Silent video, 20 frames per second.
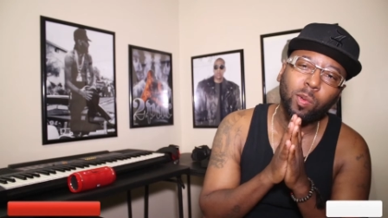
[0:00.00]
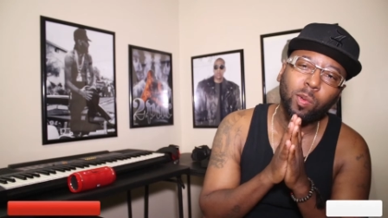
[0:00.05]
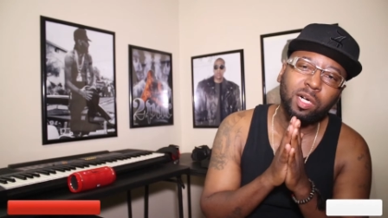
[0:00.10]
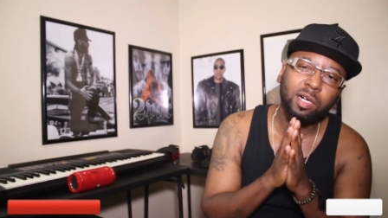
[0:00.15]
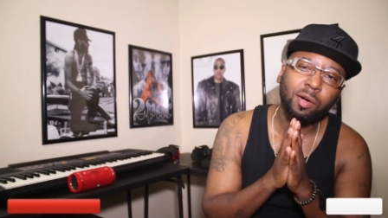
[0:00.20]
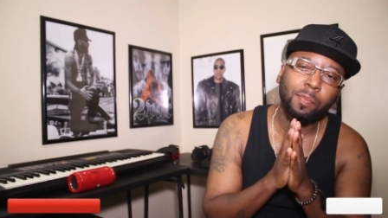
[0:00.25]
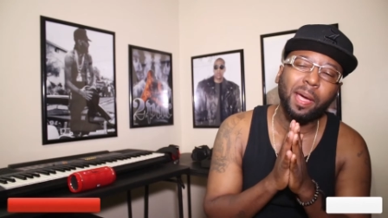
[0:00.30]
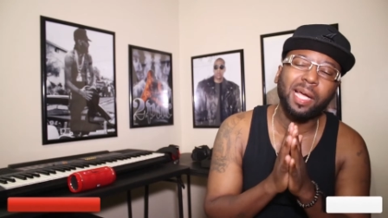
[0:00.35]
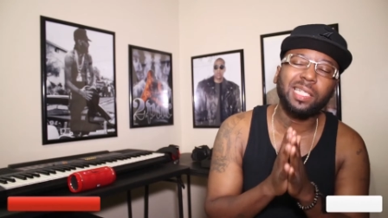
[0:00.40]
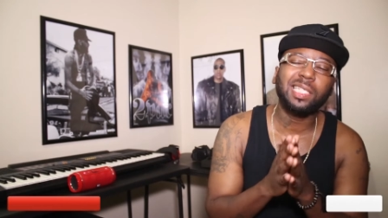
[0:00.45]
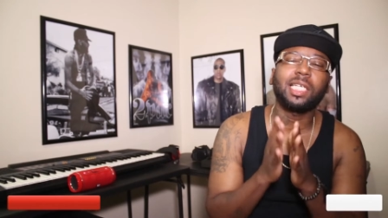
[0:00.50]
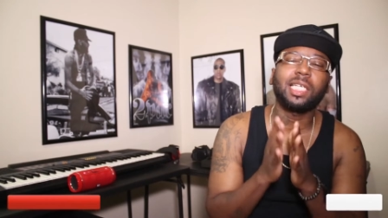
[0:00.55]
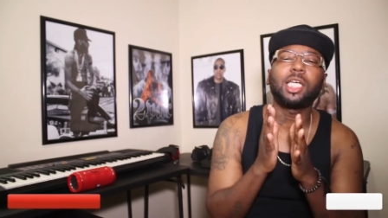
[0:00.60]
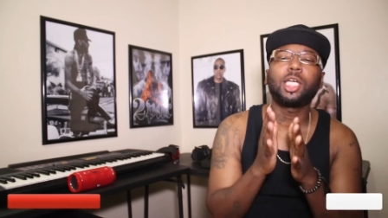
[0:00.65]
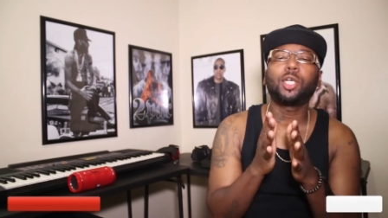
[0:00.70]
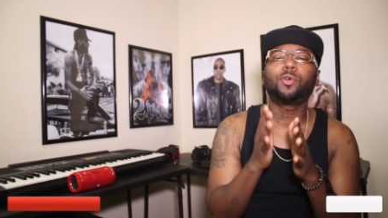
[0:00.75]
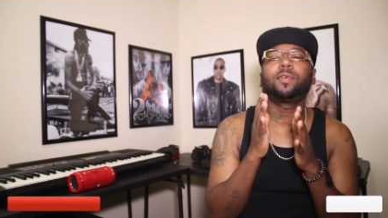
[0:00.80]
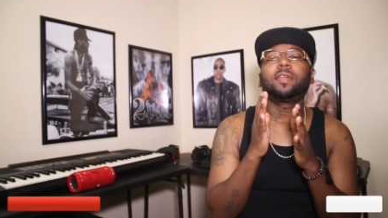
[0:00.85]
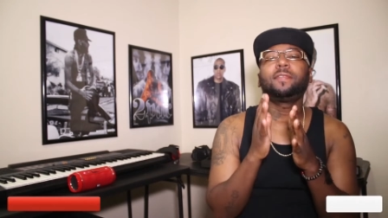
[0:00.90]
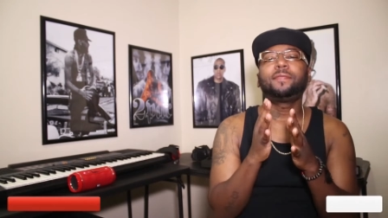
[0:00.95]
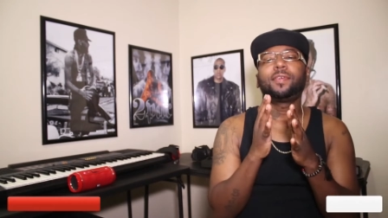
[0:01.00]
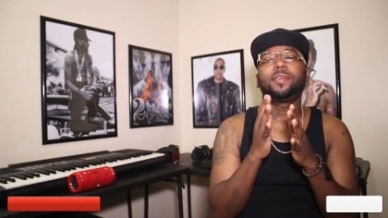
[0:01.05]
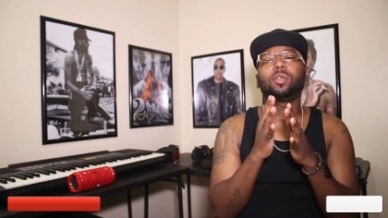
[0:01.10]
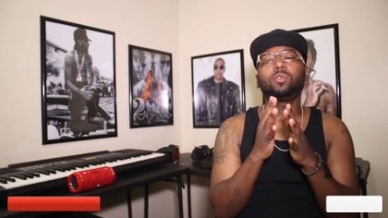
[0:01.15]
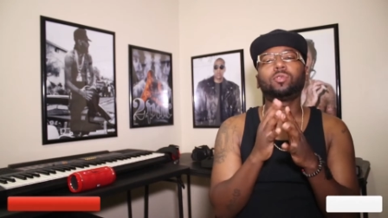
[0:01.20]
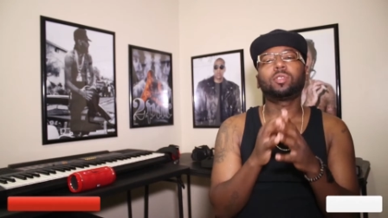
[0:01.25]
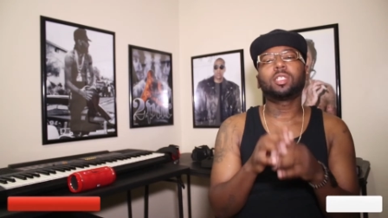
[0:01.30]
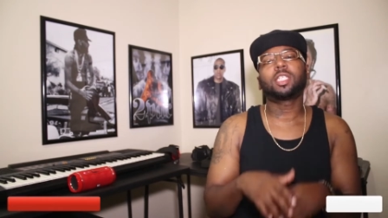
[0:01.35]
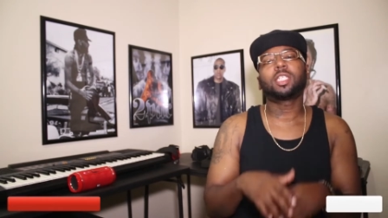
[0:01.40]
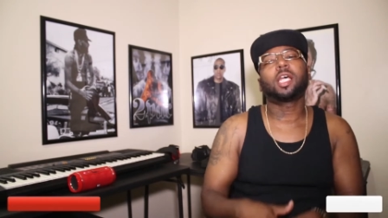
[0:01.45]
Welcome back to L
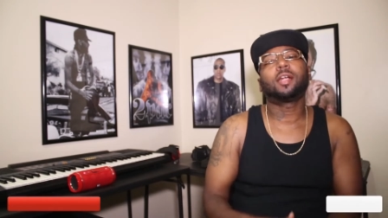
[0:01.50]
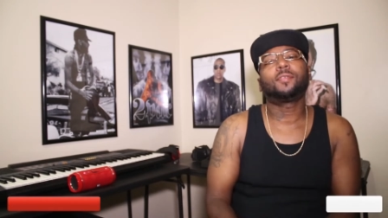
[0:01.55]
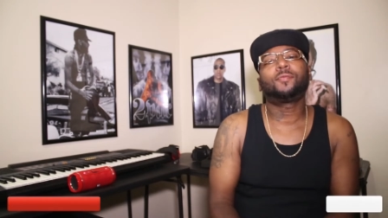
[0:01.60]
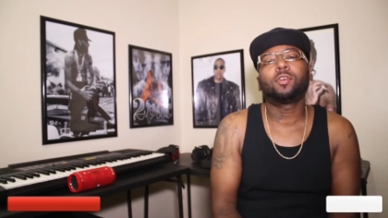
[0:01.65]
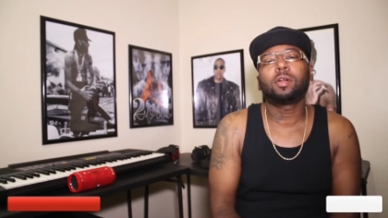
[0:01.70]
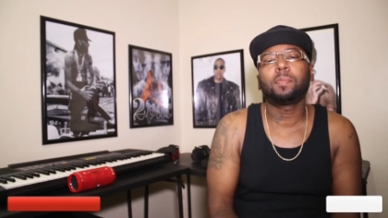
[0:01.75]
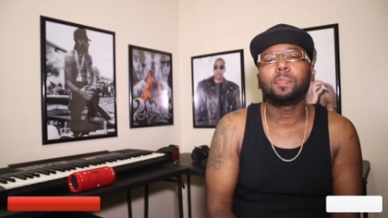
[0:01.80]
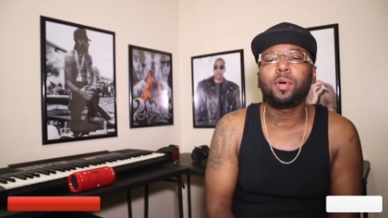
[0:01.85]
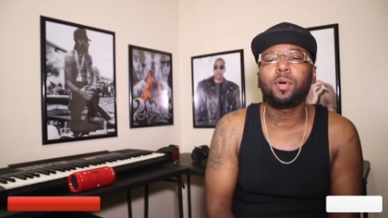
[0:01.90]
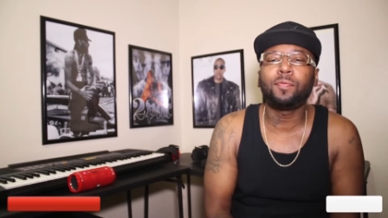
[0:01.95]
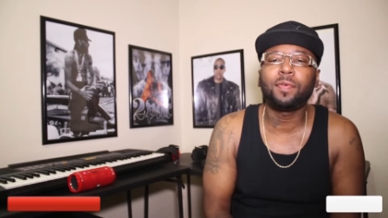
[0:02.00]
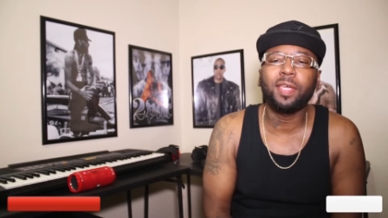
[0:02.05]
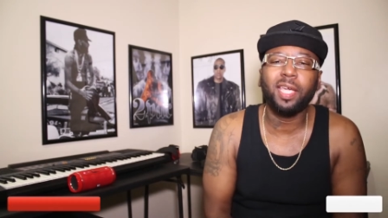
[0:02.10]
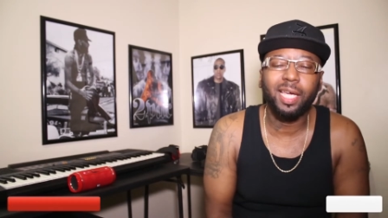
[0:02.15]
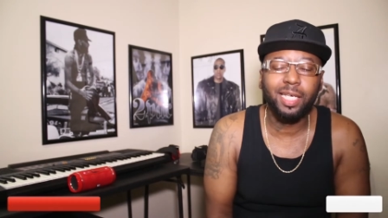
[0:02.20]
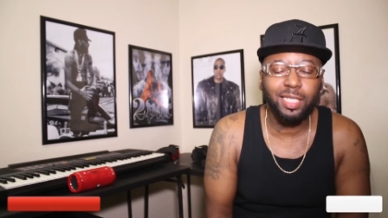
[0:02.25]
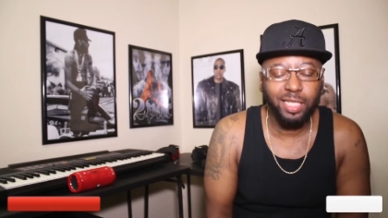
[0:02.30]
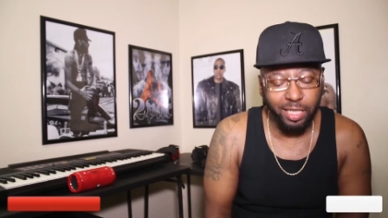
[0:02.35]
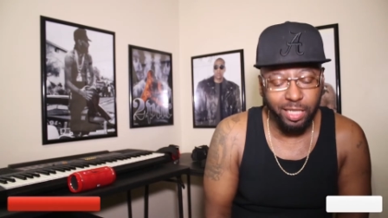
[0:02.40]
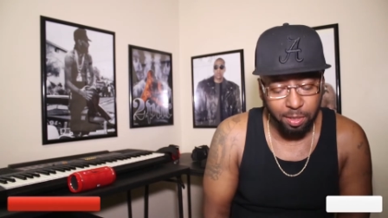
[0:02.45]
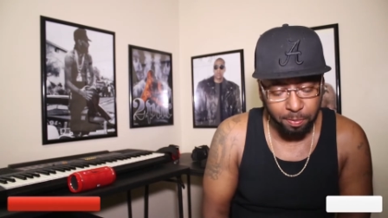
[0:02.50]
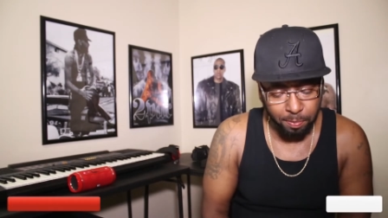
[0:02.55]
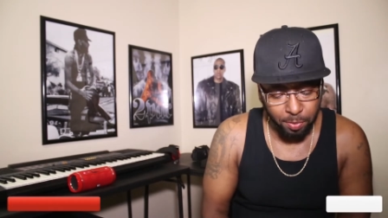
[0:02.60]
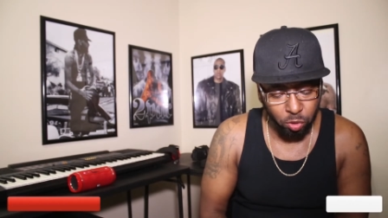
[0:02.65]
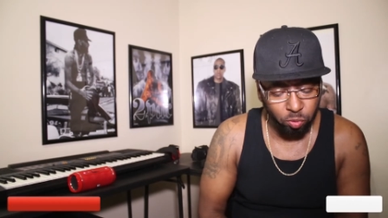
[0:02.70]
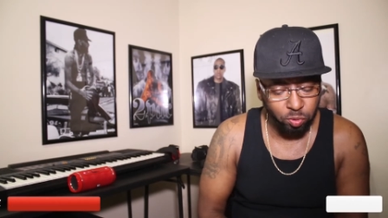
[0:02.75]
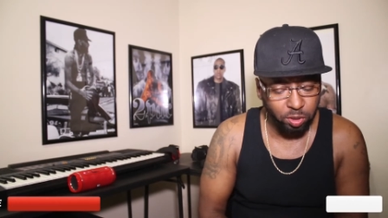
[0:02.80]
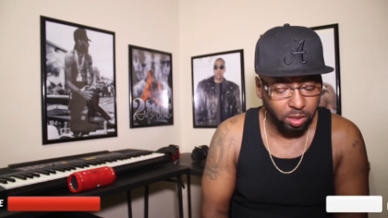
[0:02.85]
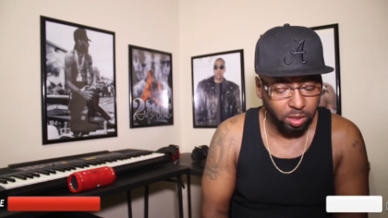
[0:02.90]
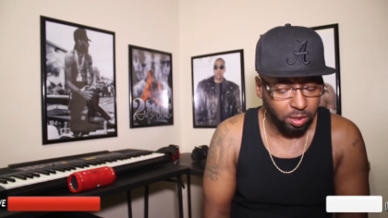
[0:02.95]
Reviews, the channel for the movie heads and the
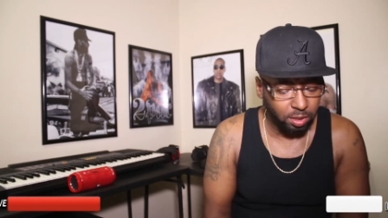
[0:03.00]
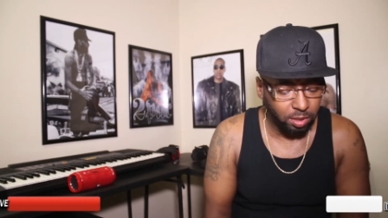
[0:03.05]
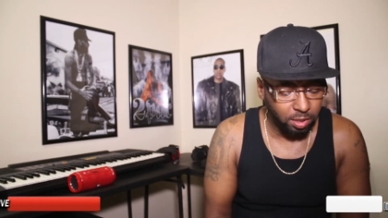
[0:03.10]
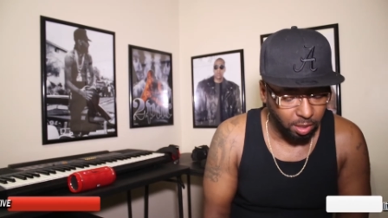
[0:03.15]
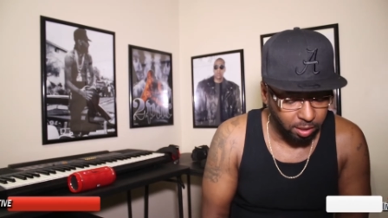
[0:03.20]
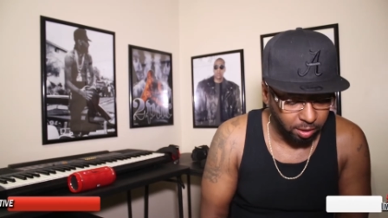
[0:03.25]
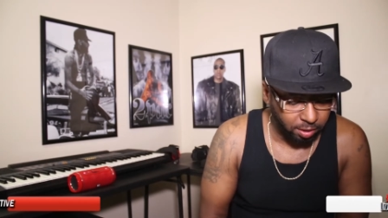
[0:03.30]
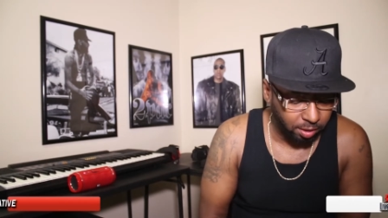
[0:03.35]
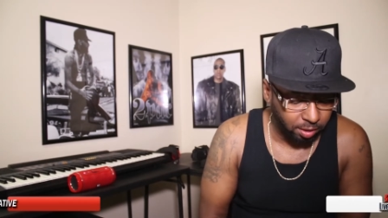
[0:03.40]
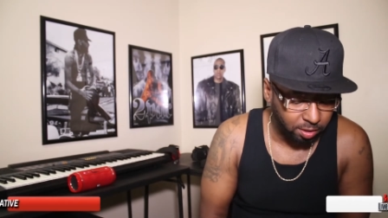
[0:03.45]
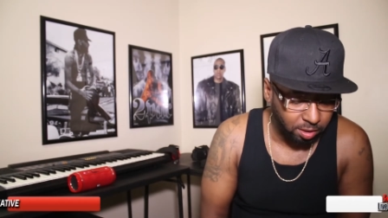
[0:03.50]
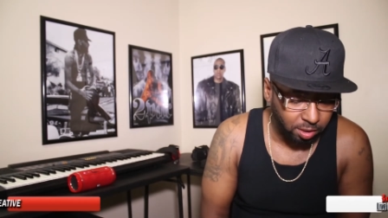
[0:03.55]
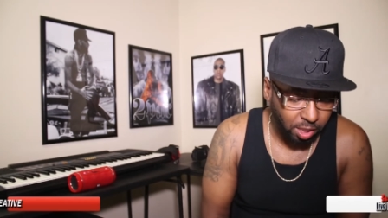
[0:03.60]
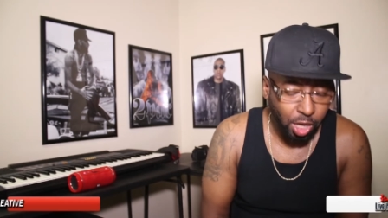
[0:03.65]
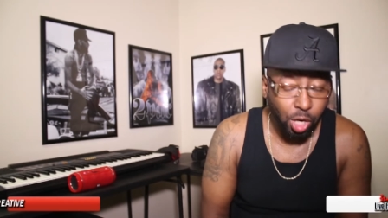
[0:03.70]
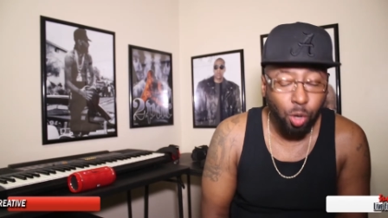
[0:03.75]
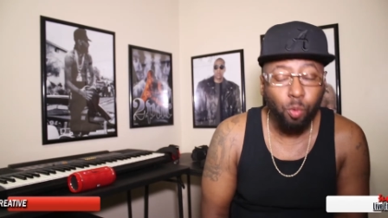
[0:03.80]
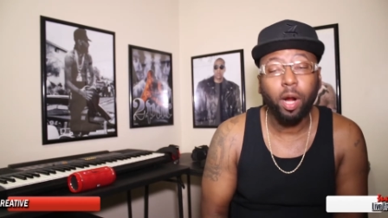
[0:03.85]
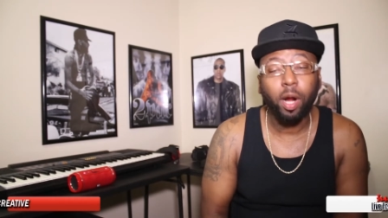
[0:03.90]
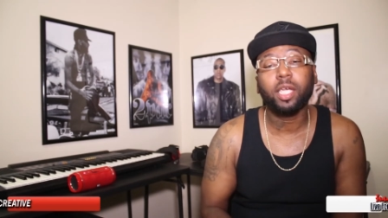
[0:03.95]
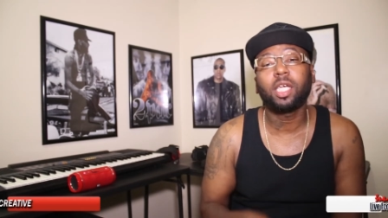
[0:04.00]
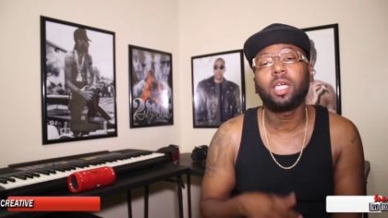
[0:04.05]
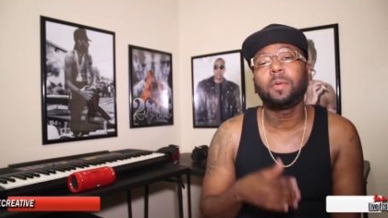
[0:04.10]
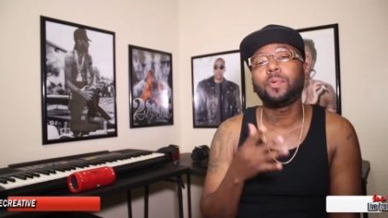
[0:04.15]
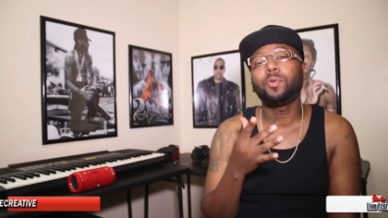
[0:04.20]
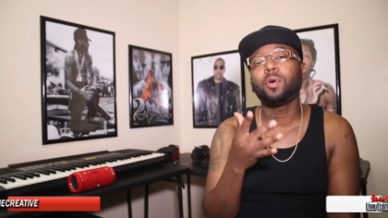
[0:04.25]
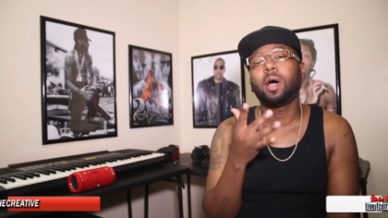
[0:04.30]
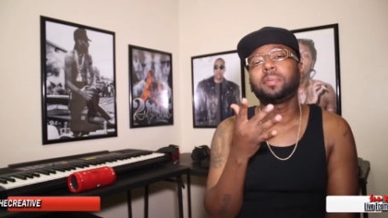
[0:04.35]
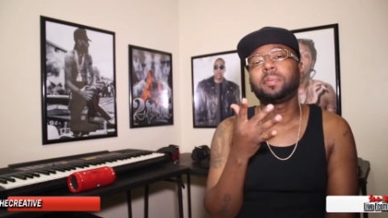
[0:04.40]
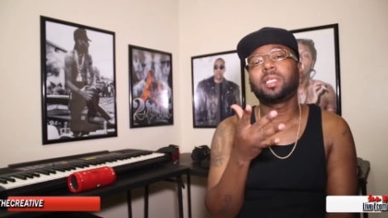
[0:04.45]
music junkies, where I keep
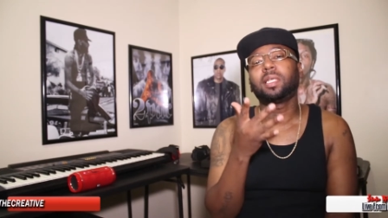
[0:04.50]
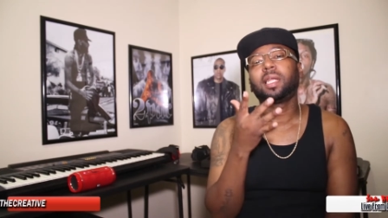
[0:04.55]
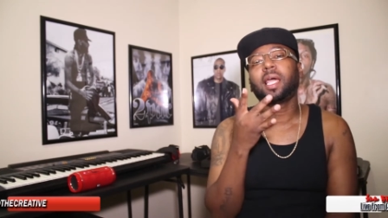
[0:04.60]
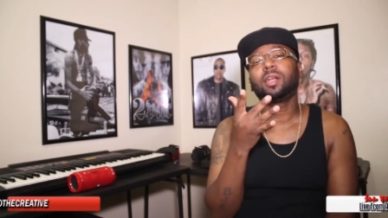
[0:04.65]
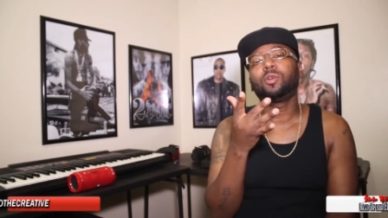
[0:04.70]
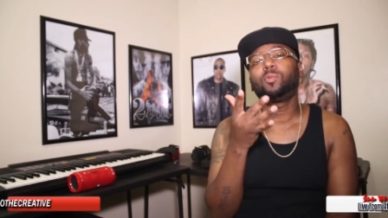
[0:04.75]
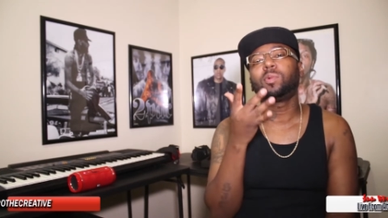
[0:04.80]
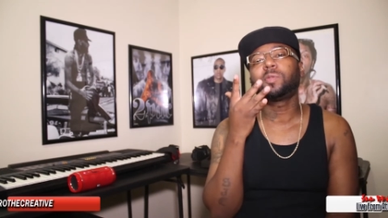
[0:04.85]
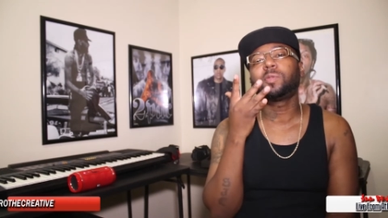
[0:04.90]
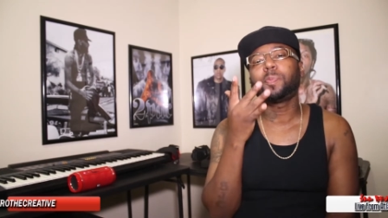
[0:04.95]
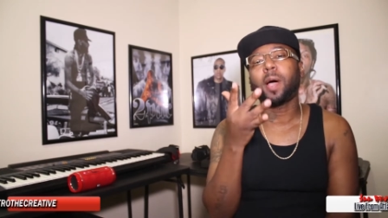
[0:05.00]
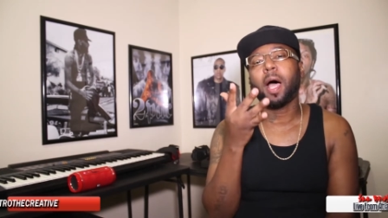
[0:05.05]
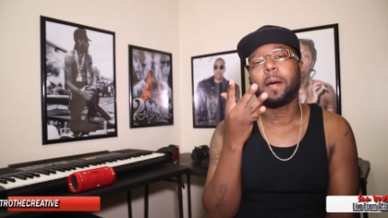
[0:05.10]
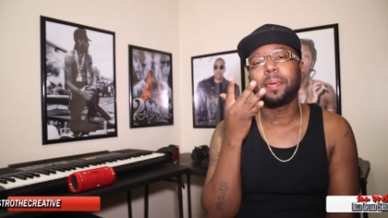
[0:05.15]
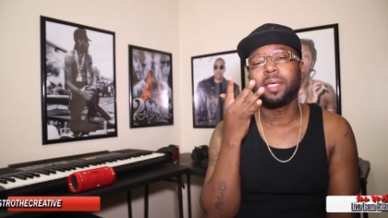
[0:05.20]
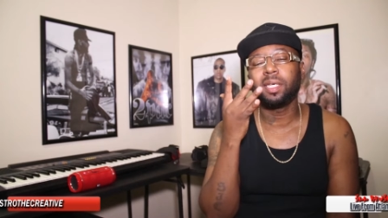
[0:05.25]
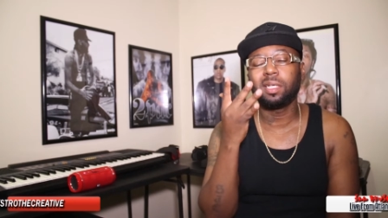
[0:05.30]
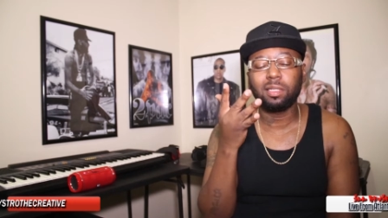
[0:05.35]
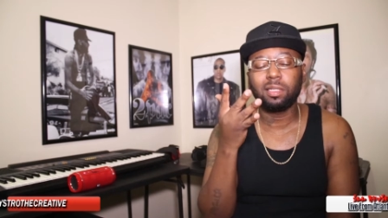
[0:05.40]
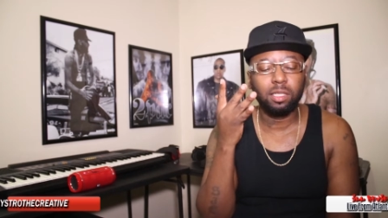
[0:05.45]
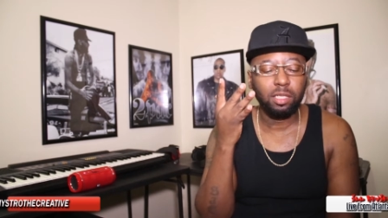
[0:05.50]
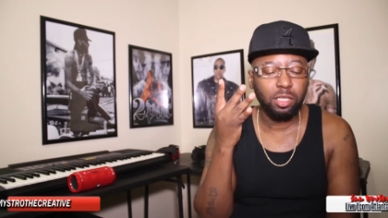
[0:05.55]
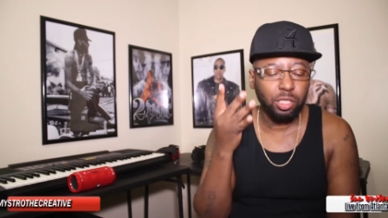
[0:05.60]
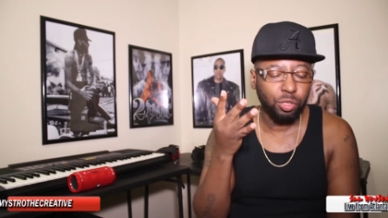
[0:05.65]
you up to date on what's popping in these